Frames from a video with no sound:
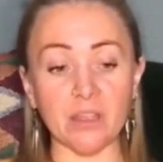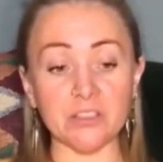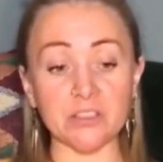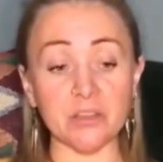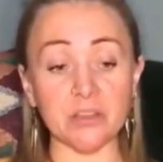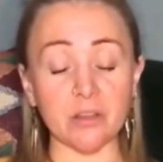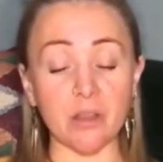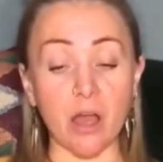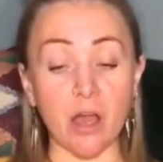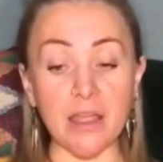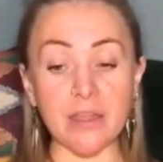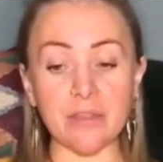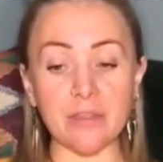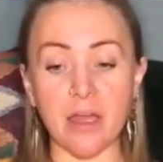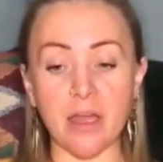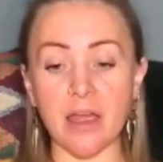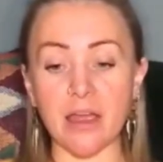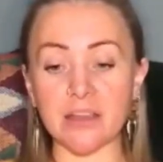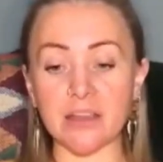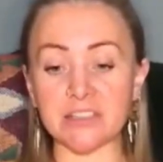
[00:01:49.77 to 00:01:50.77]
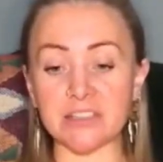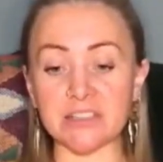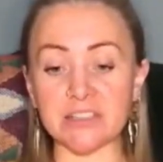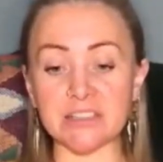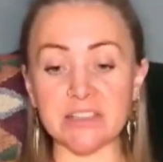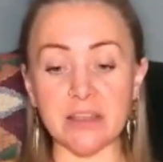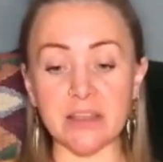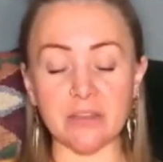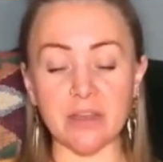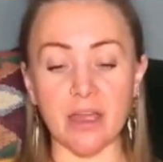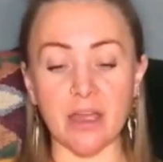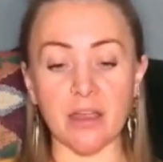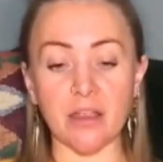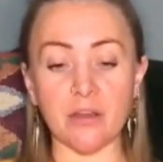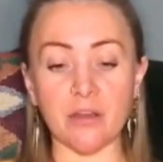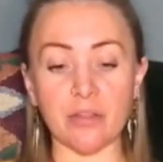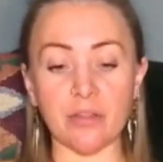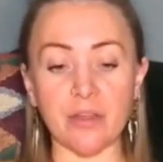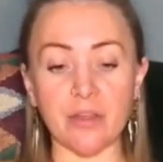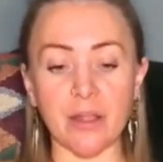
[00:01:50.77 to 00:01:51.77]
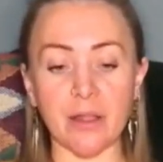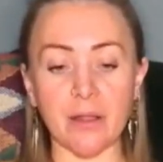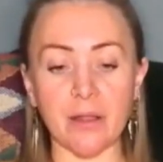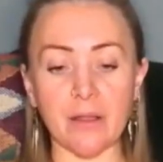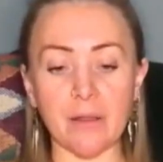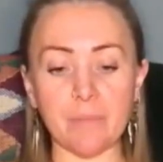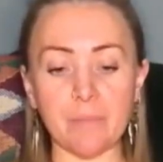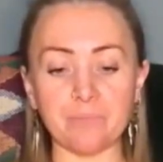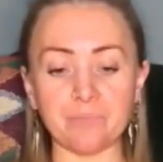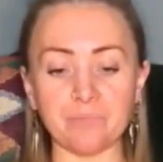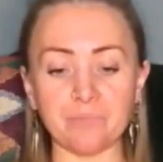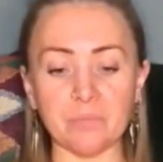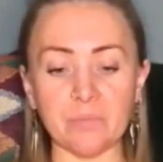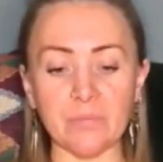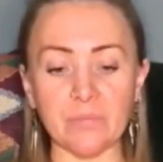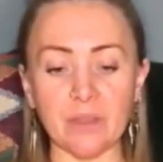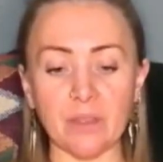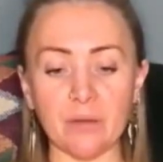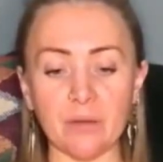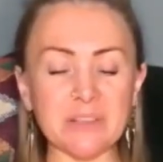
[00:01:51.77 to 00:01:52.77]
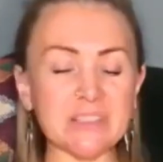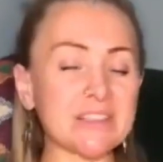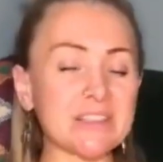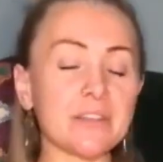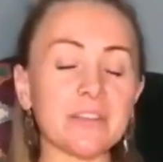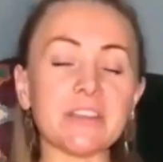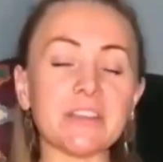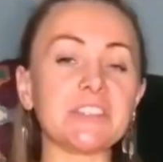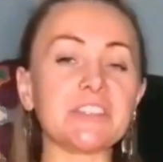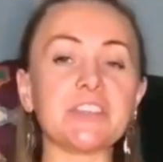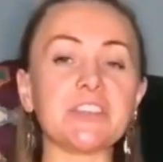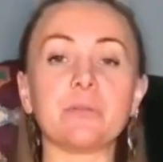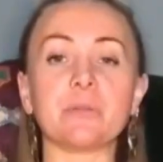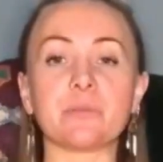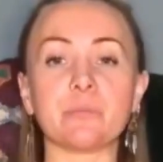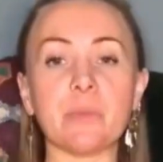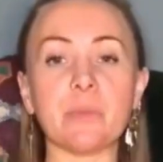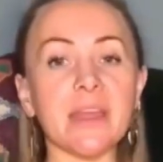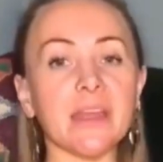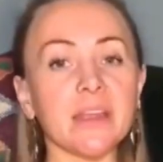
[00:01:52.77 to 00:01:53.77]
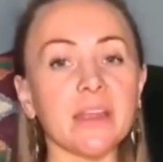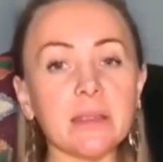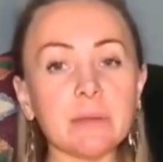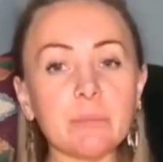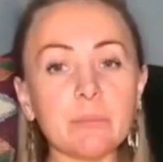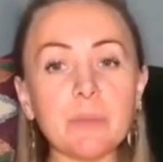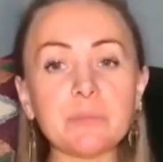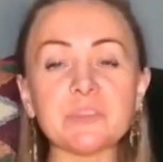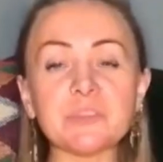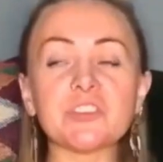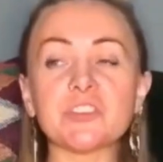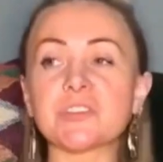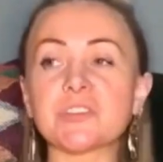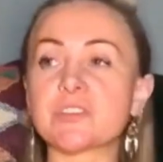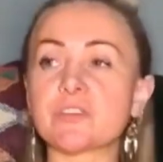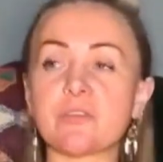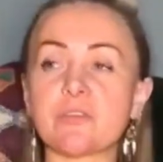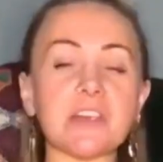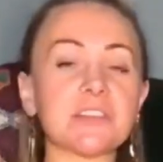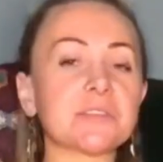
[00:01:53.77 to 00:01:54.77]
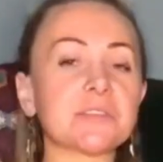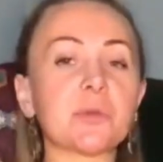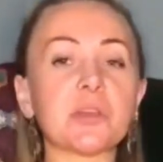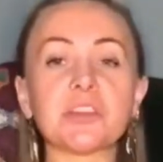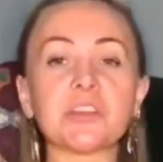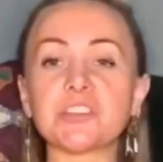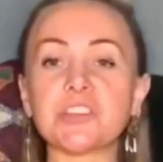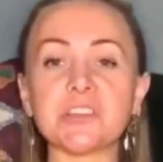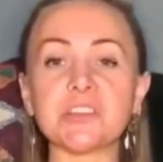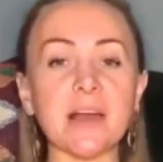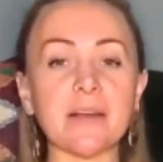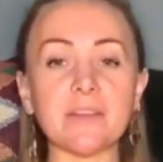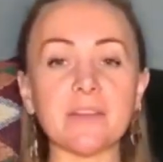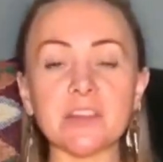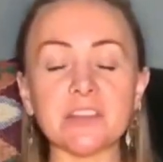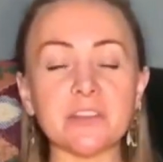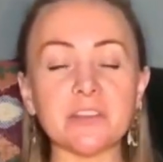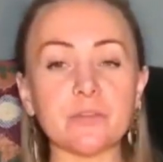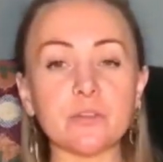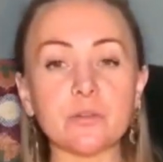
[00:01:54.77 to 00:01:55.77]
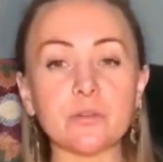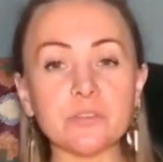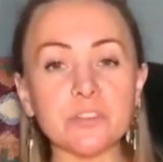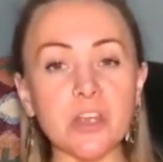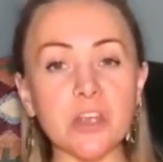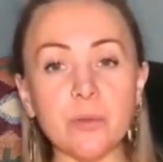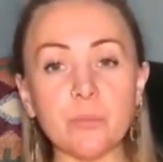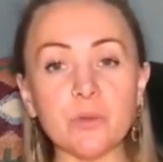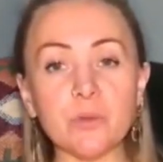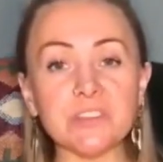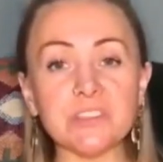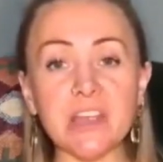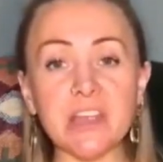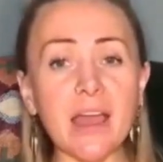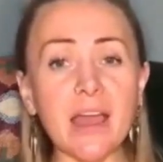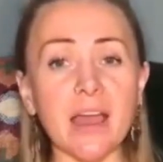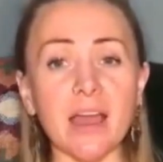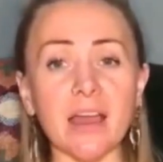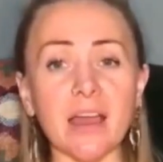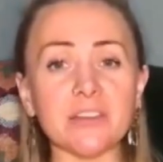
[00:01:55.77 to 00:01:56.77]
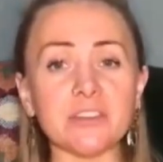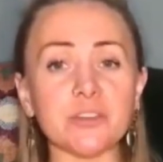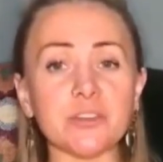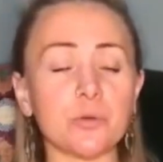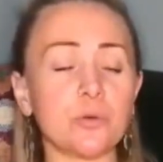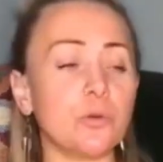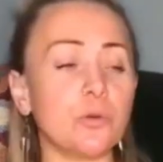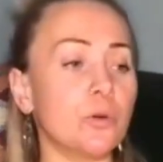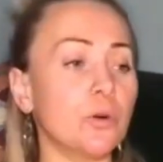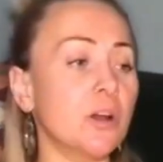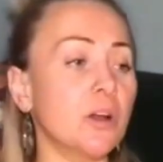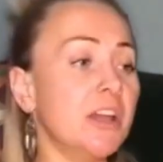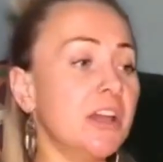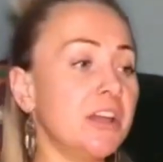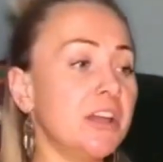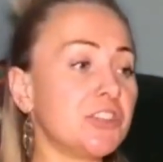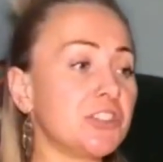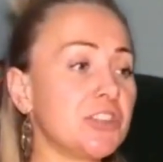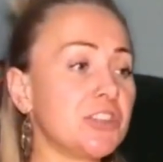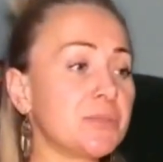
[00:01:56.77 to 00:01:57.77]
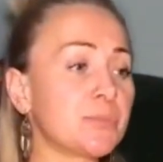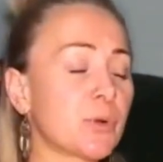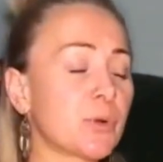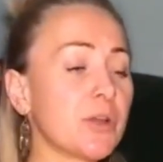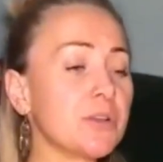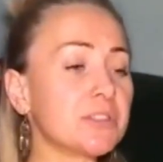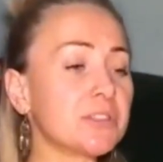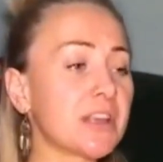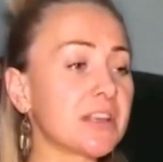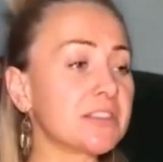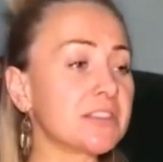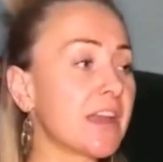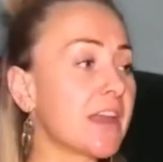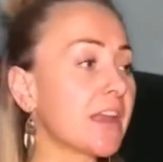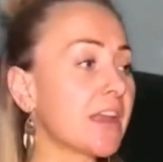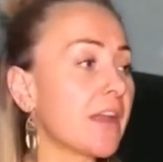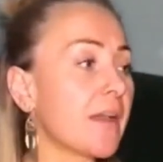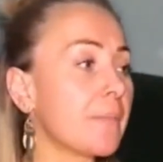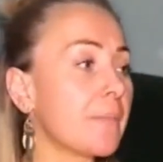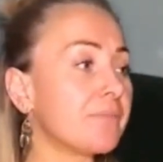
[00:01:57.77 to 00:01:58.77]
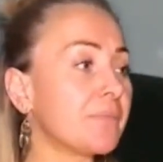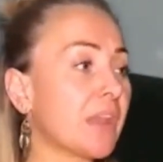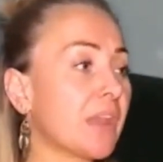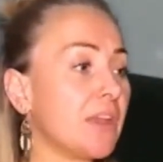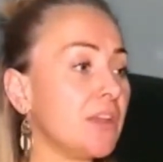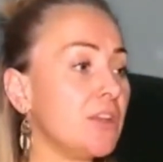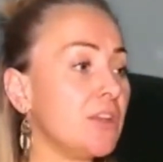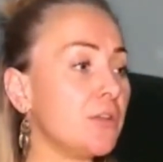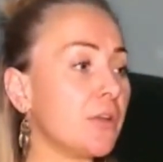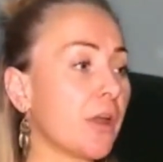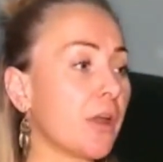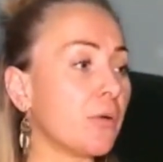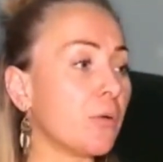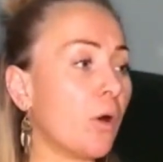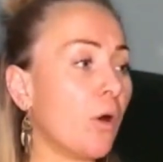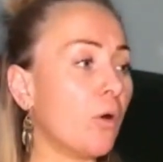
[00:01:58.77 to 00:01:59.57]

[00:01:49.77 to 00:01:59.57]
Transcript: to lie there, to sit there and think, oh, it's nothing to do with me. Mum's just stressed because she's having a difficult time with dad, or she's processing, you know,